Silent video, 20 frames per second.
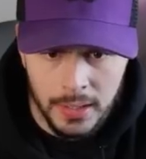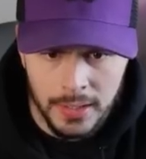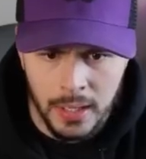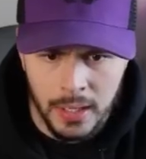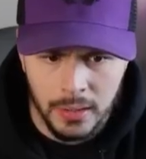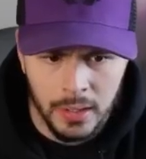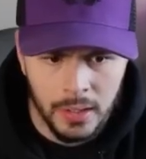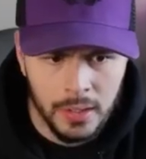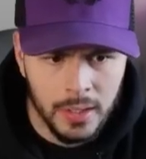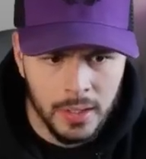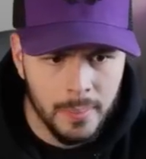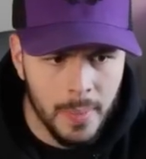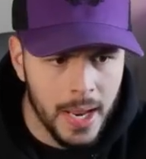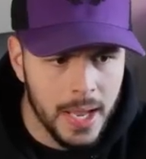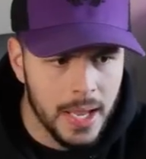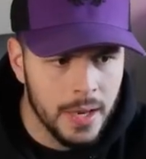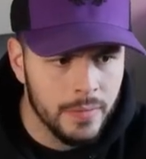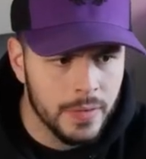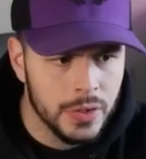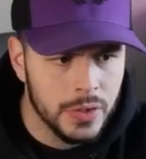look at my
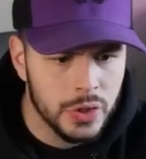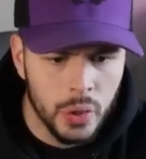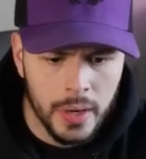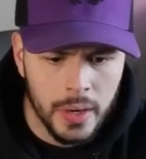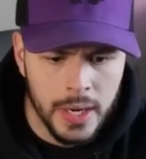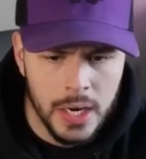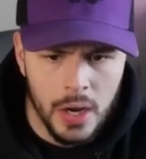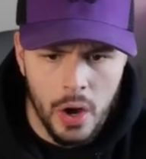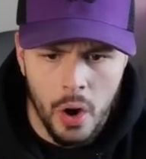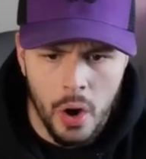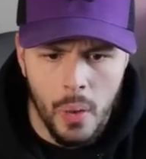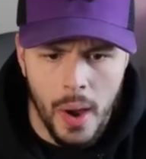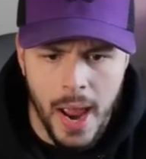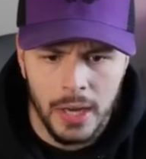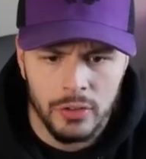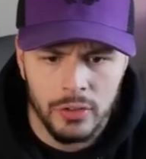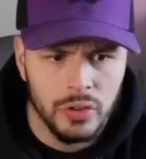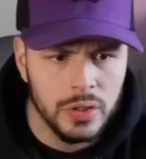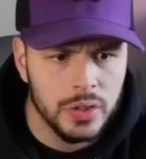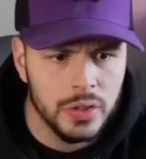inventory. Oh, I
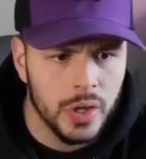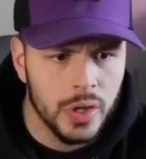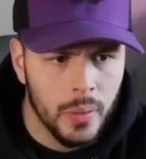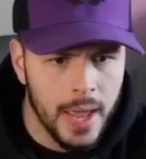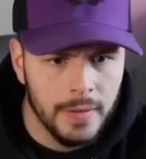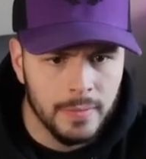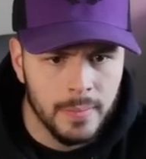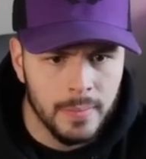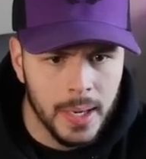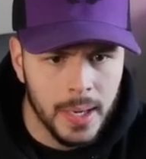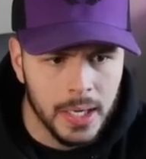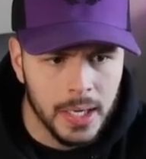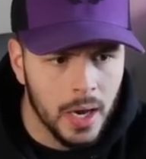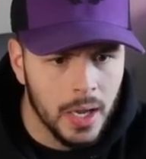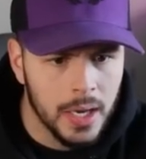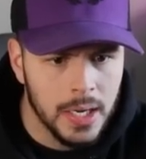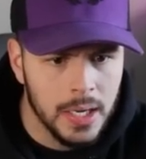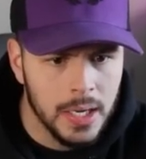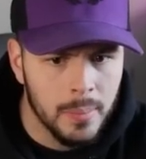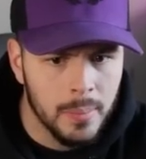actually don't have my
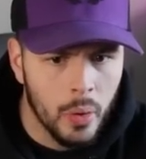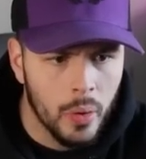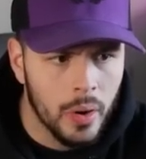gun anymore.